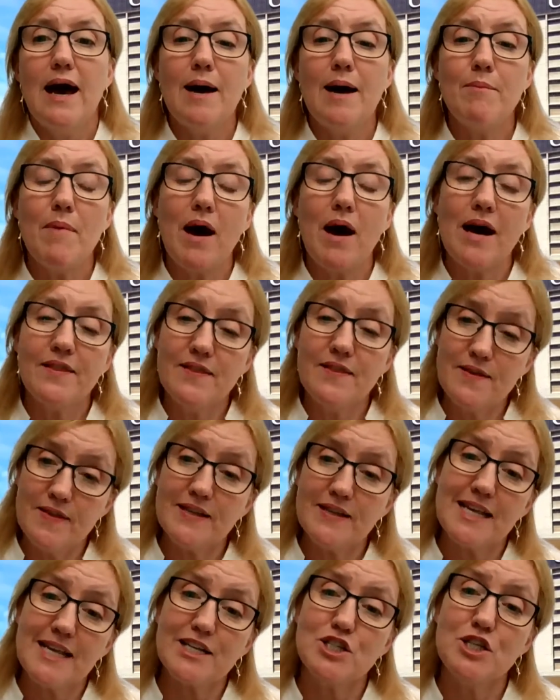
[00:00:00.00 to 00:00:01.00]
I think
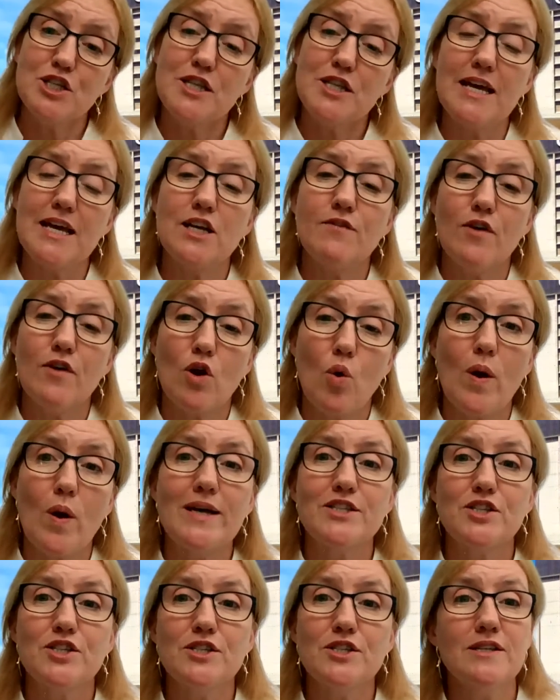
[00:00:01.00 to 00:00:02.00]
that's actually the end of our
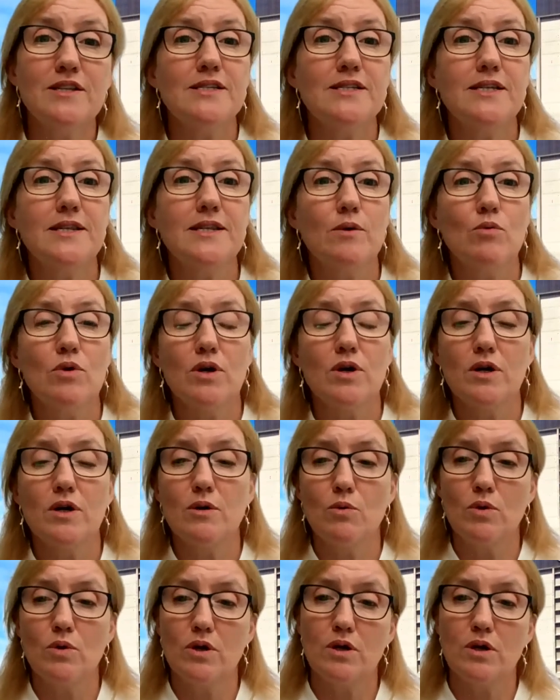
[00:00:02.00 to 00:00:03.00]
questions. I see that
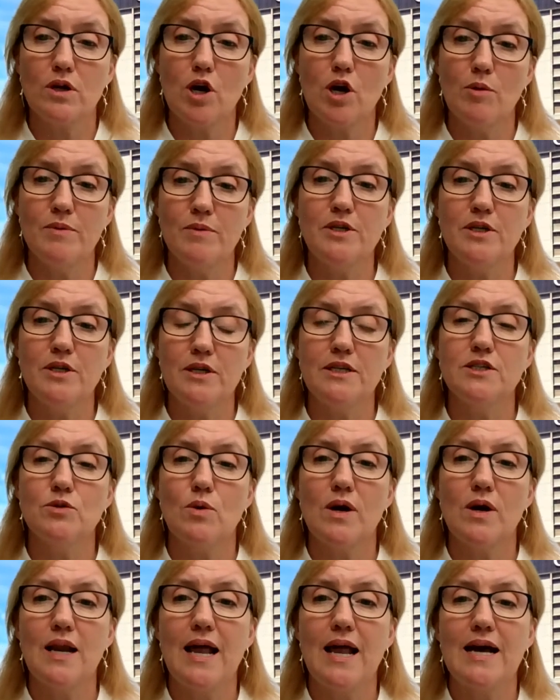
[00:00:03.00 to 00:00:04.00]
we're coming
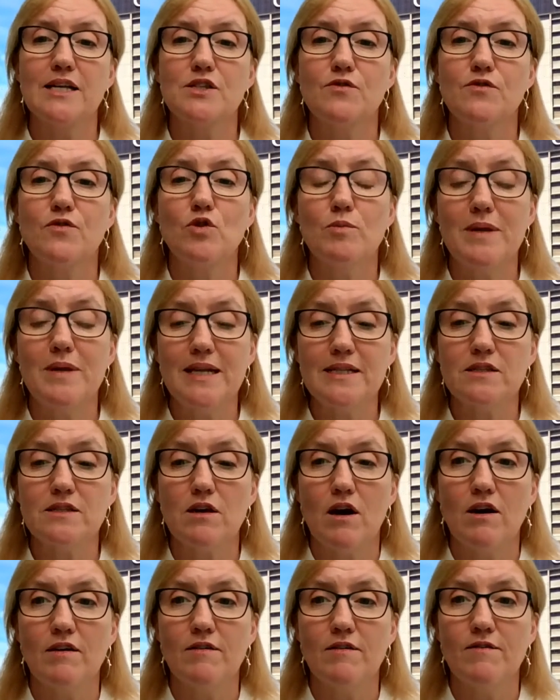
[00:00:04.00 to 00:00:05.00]
into our last few minutes
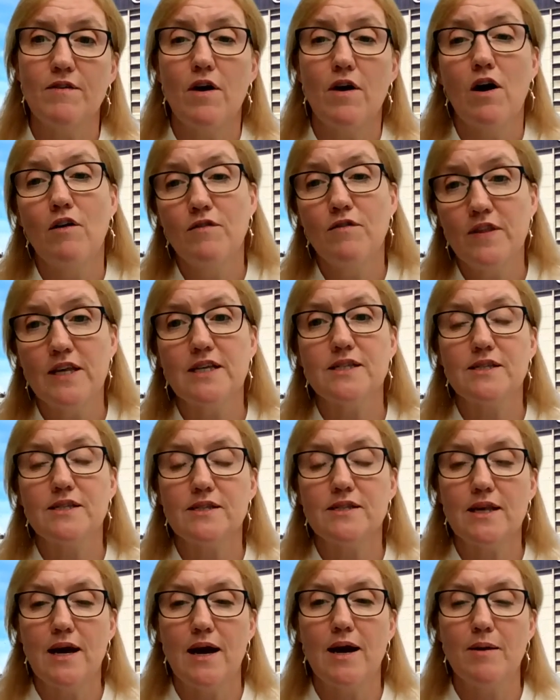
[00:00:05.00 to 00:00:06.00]
of
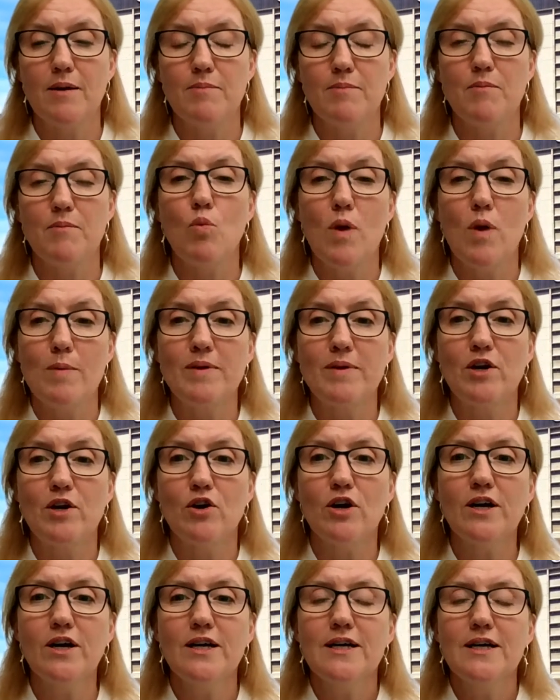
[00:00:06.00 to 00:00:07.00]
this
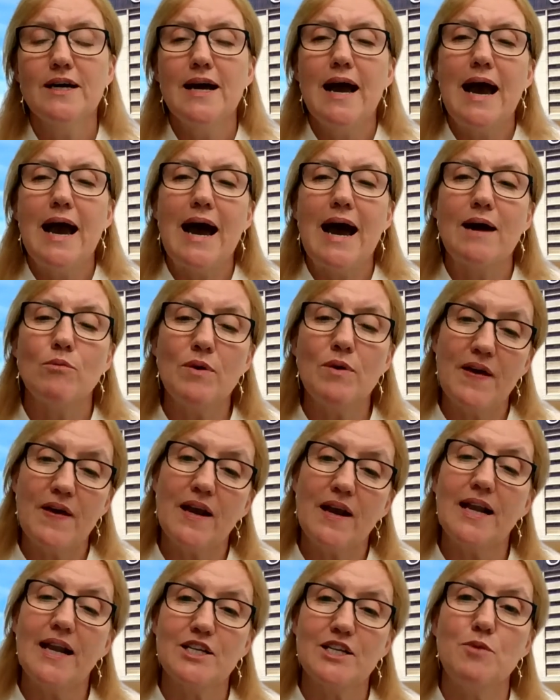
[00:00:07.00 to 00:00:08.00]
webinar. And with
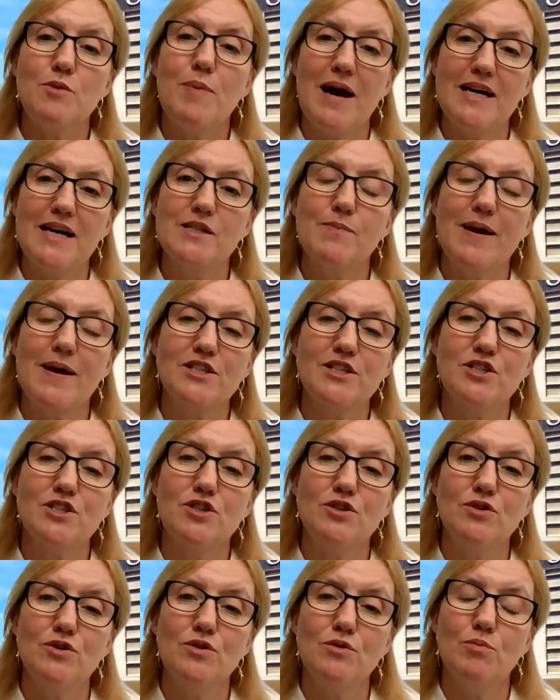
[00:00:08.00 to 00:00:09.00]
that, I'll actually pass back
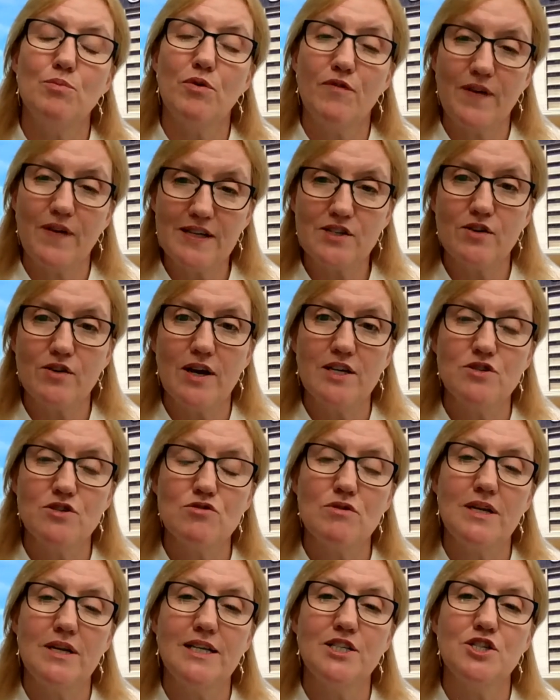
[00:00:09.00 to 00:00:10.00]
to Professor
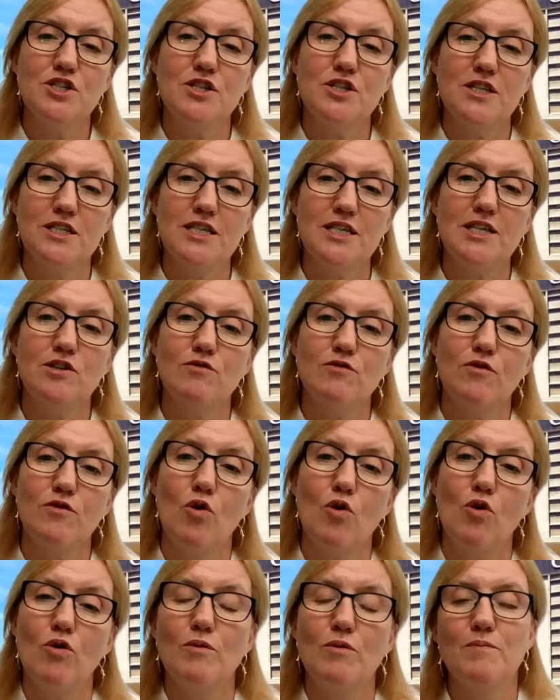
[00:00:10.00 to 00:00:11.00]
Andrew Lynch, the Dean of
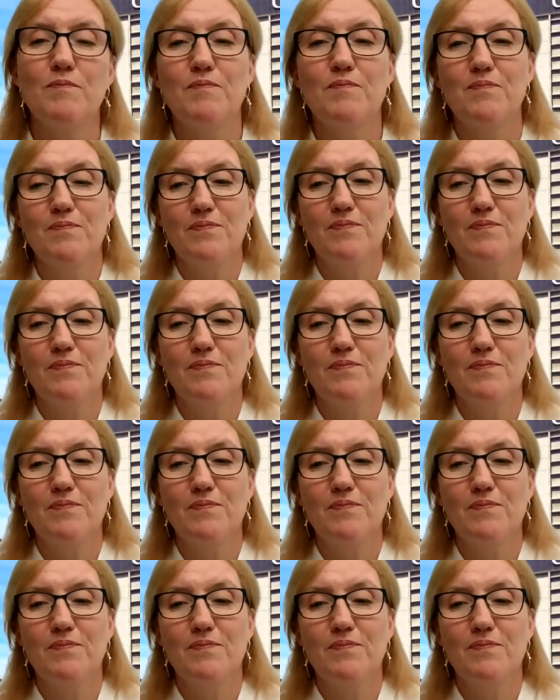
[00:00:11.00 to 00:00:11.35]
Law